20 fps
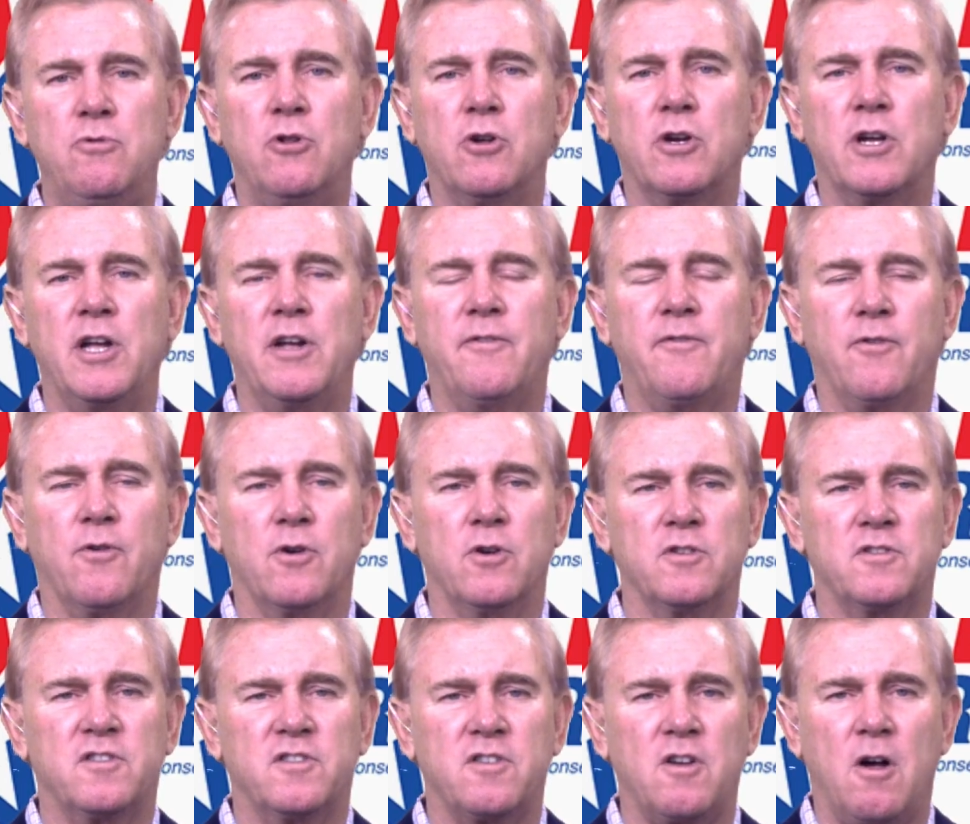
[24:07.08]
looking for
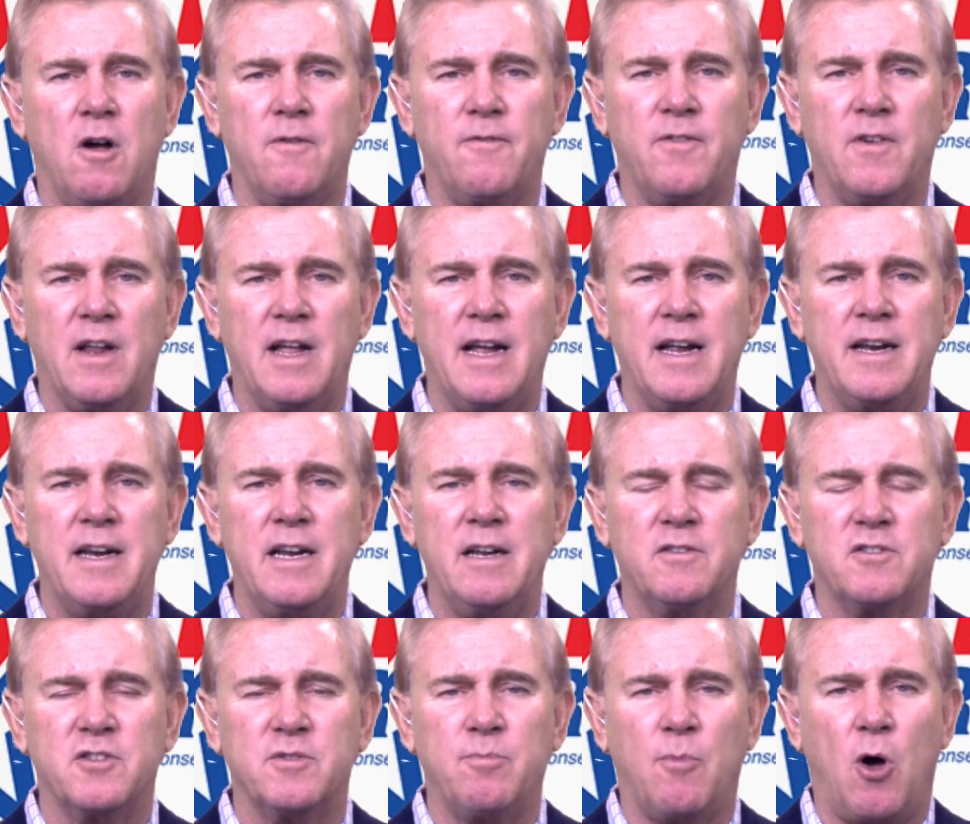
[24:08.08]
a soft landing,
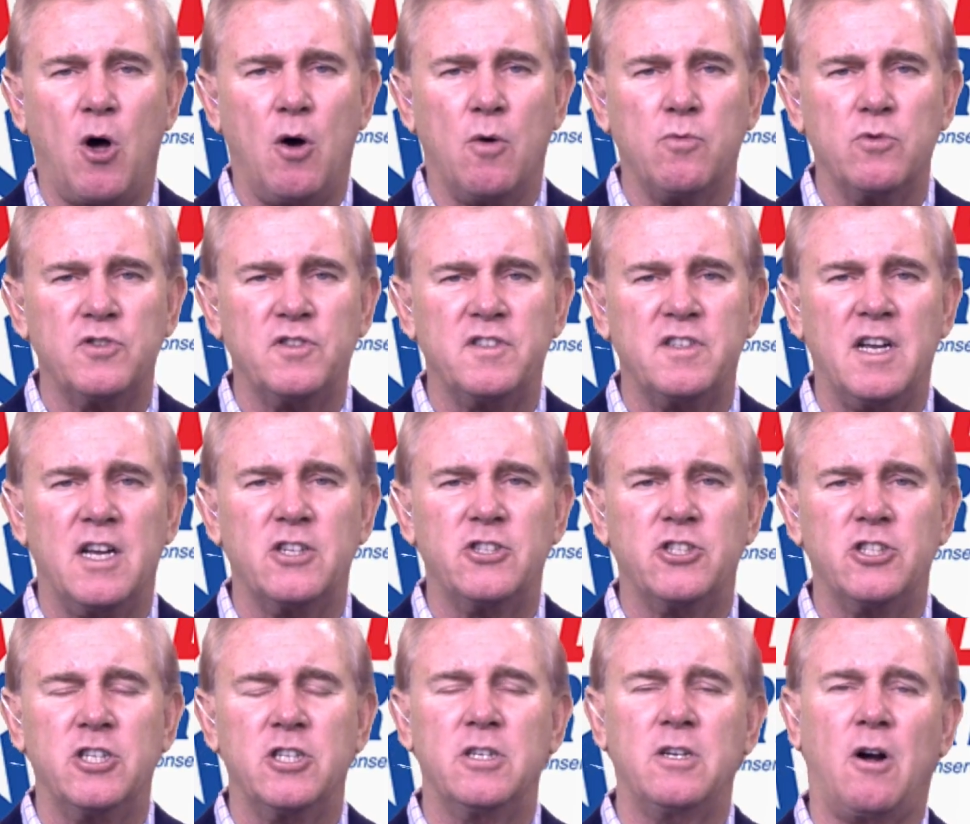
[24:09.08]
small
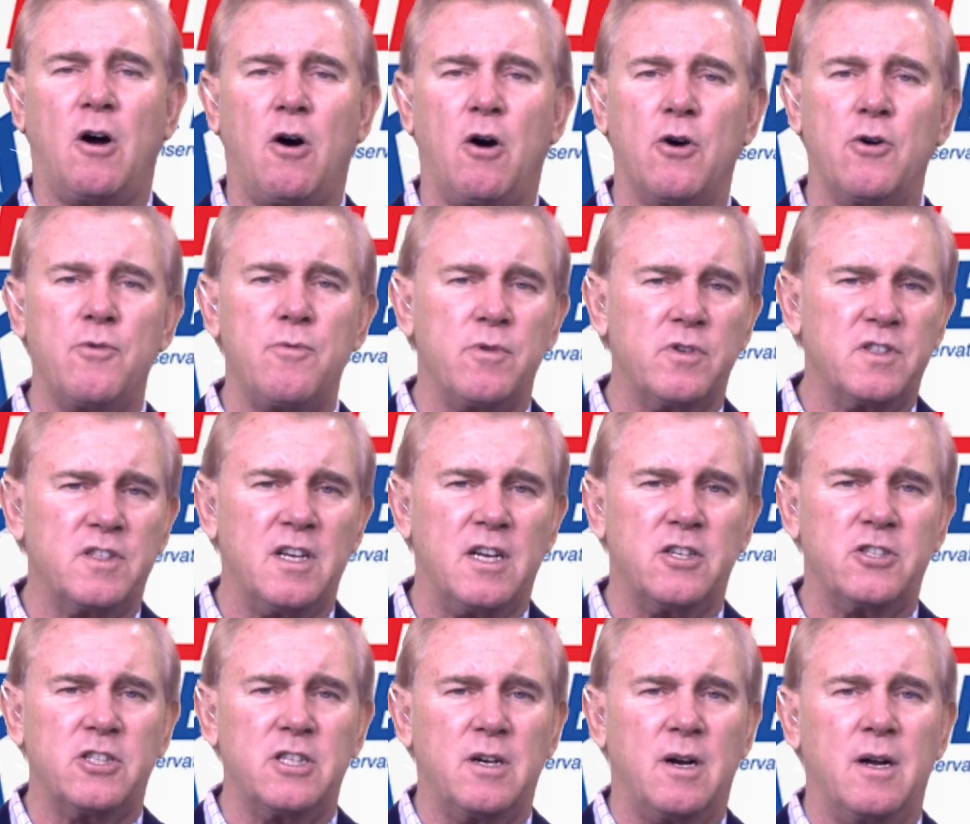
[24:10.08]
recession, hard
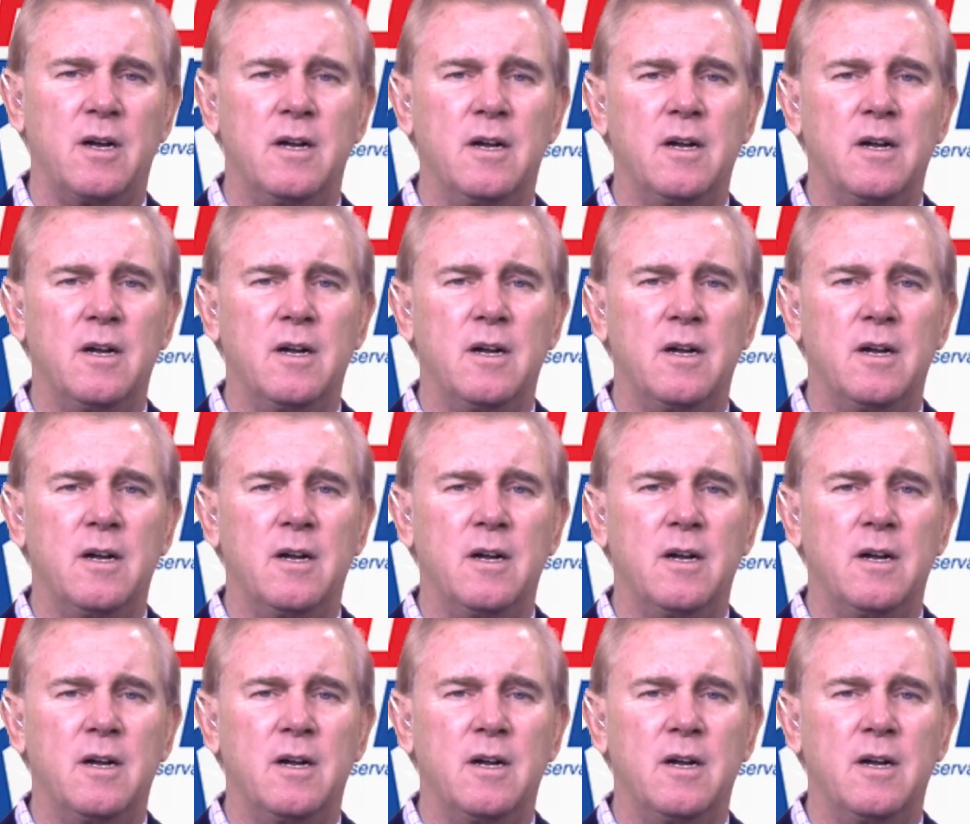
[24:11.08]
recession?